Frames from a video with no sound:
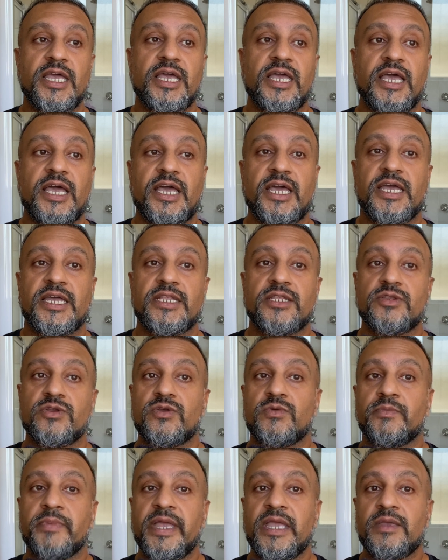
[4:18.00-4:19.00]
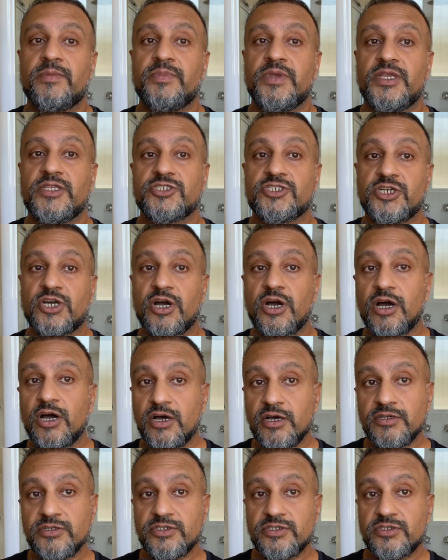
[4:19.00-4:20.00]
and you may be
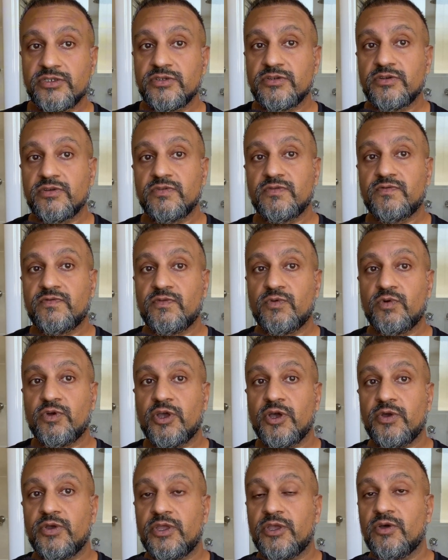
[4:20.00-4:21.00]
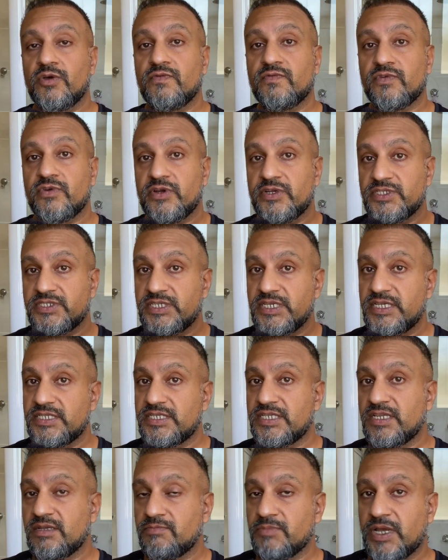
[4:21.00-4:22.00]
charged for going over a
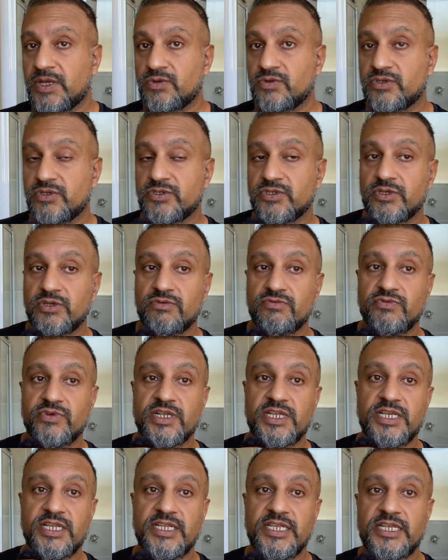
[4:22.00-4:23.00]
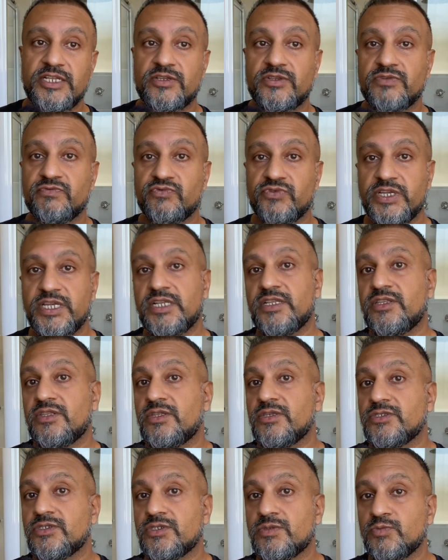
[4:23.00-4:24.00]
certain amount. So you really need to read
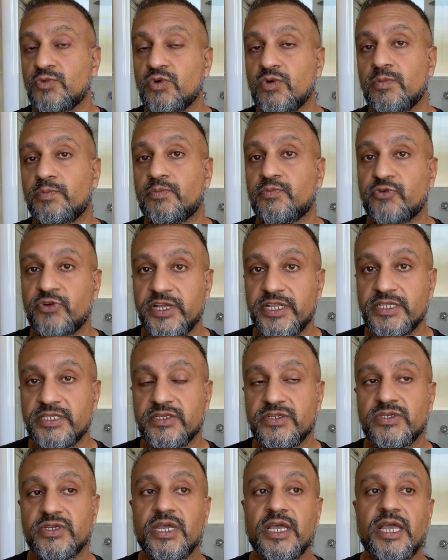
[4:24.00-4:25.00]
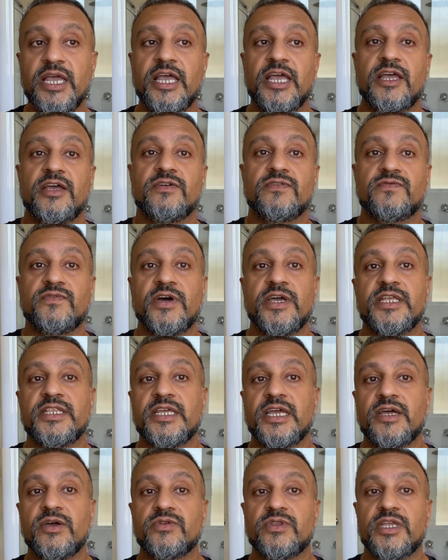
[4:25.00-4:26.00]
the small print, find
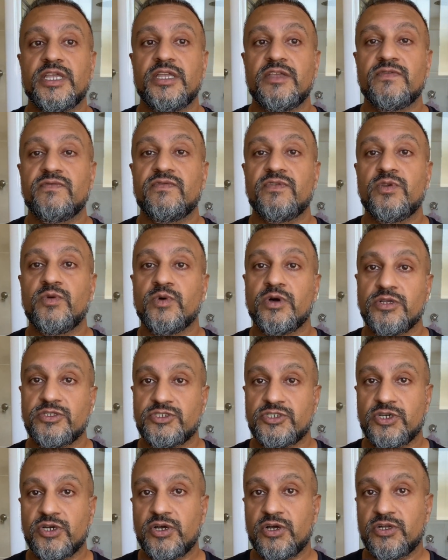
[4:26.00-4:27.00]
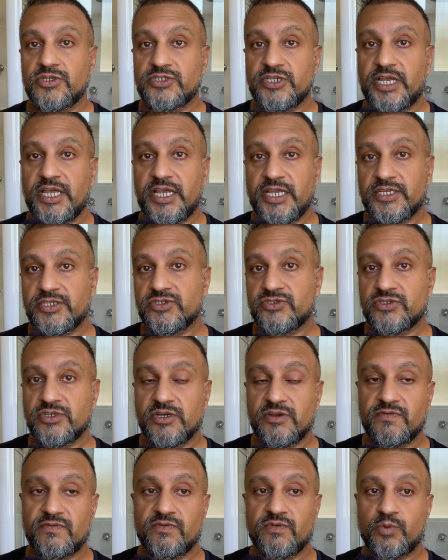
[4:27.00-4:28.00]
out if you are charged
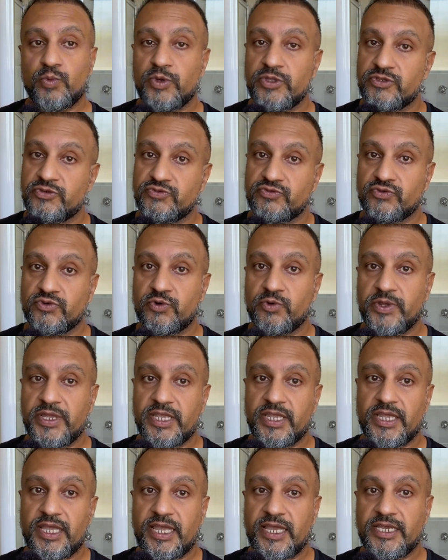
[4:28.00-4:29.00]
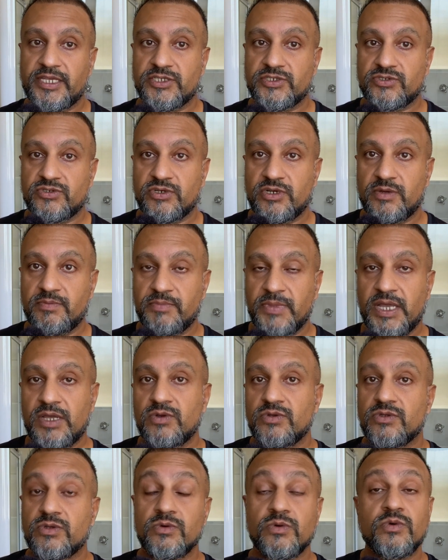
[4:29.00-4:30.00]
extra for withdrawing extra
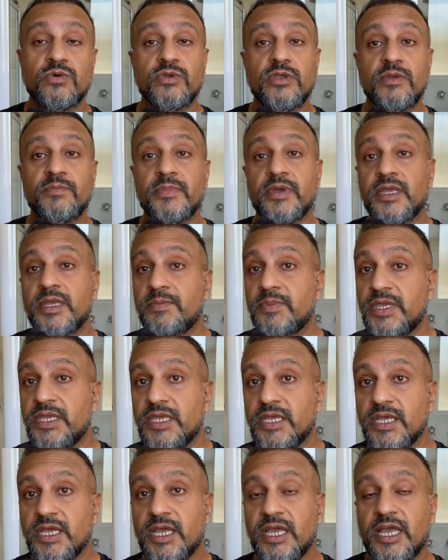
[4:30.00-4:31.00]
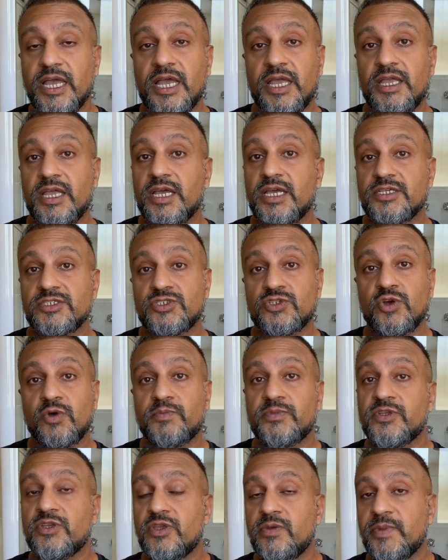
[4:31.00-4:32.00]
amount, or you may be
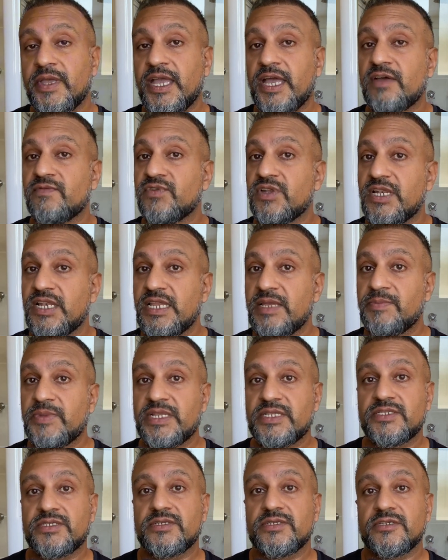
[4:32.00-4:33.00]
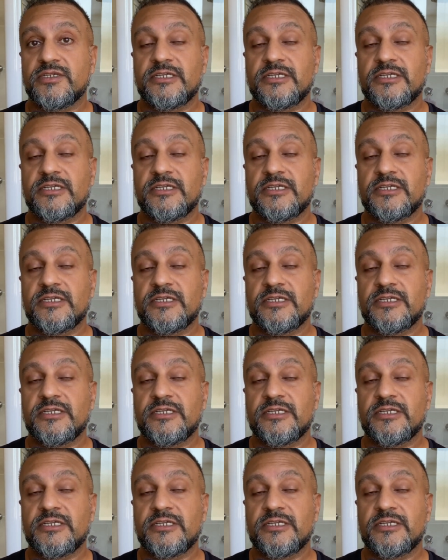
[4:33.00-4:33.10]
stopped. You may have a limit.